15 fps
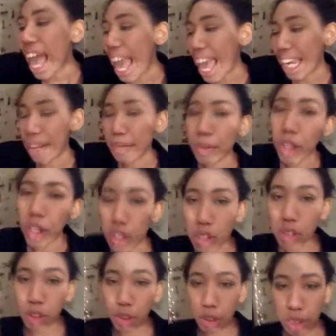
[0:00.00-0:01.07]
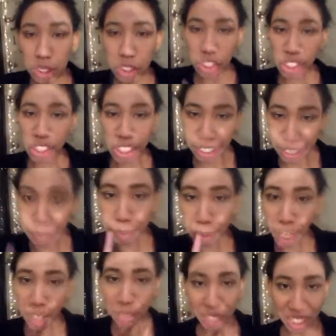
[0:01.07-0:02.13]
And I'm gonna also journal it,
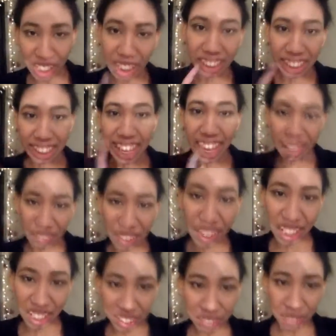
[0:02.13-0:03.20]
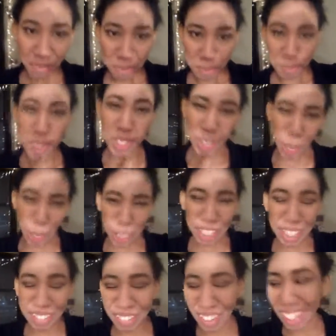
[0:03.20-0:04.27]
but I wanna like have like me
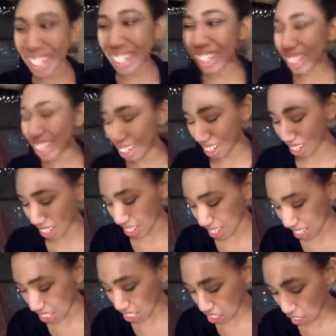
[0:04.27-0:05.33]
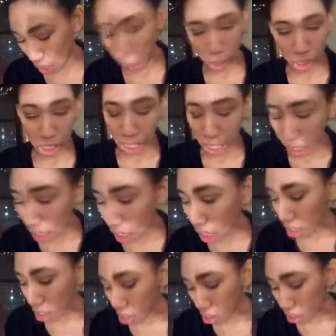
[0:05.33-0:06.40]
talking about it on the internet, why not?
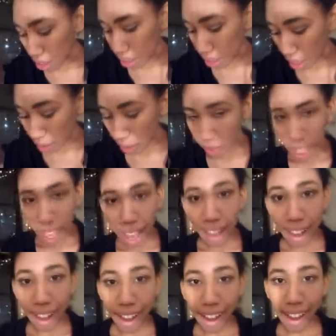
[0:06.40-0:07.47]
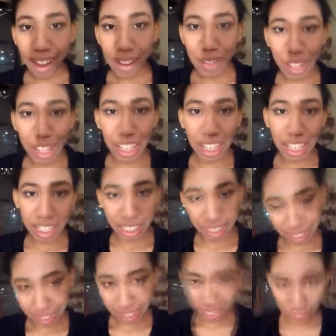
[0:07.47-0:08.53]
So yeah, I will
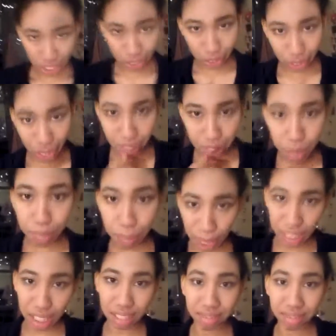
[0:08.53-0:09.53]
see you guys in a minute.